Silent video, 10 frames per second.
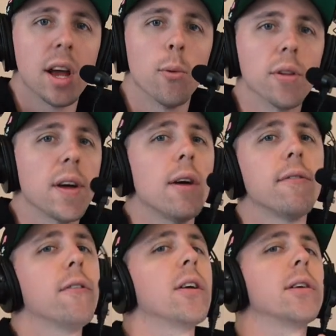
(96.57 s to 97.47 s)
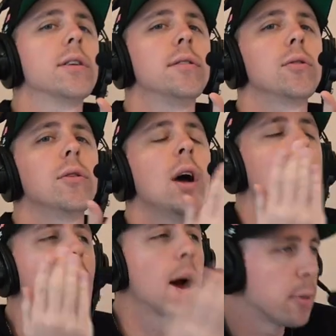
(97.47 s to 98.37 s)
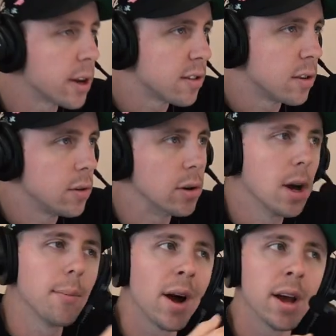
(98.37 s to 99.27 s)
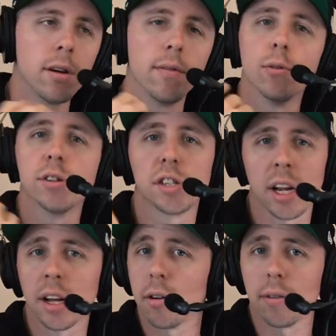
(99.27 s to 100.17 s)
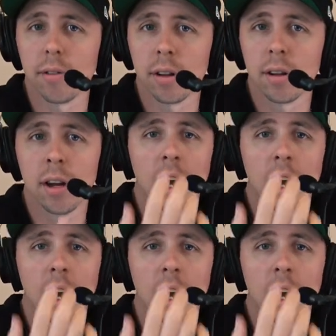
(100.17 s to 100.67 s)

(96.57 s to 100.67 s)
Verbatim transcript: And without farther ado, I bring to you my interview with Shannon Griffin